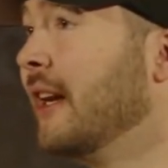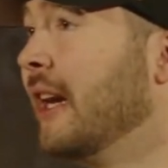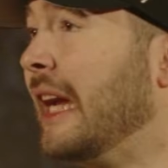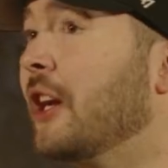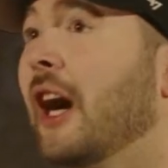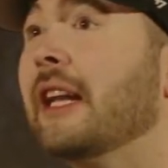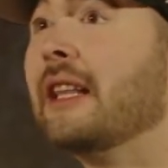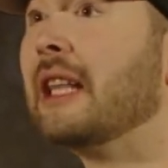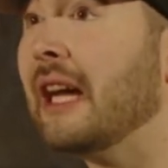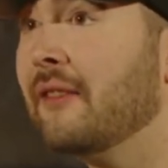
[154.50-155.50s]
And God
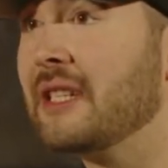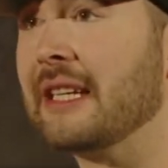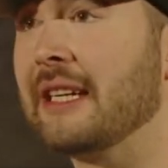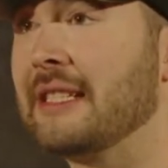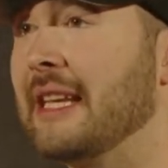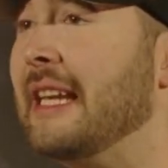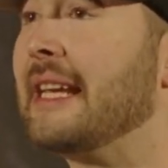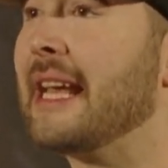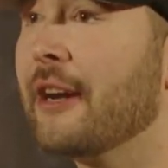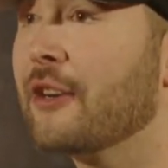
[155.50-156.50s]
loves us, and he
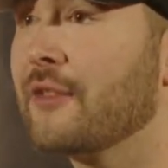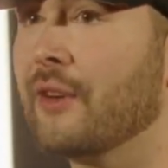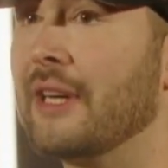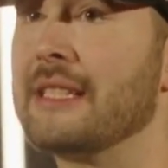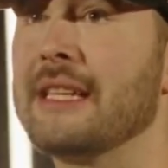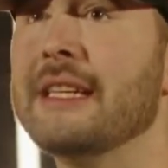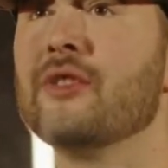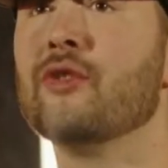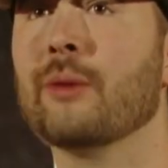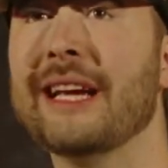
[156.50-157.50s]
cares for us, and he's
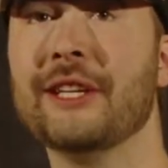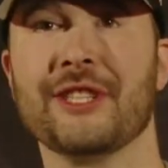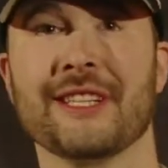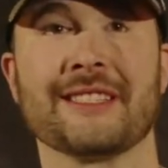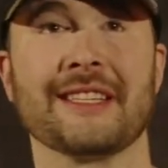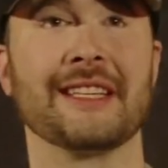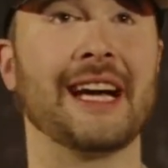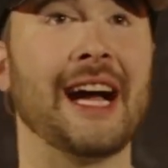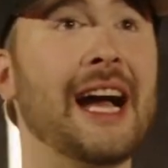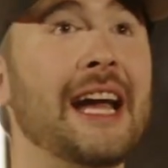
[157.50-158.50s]
gracious and
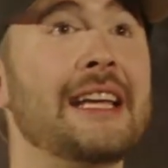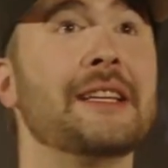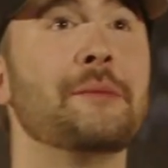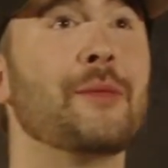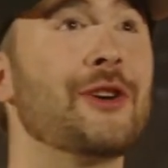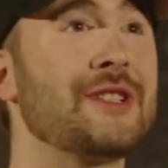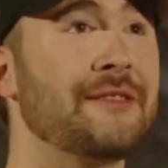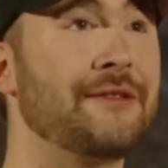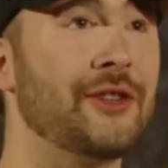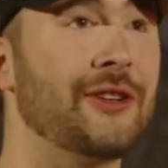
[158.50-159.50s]
kind and
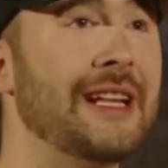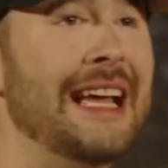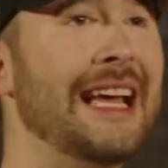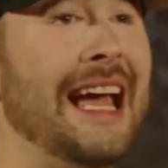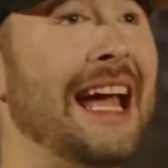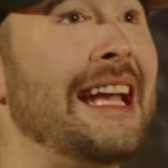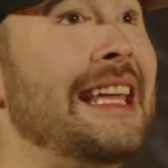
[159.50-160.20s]
merciful, and he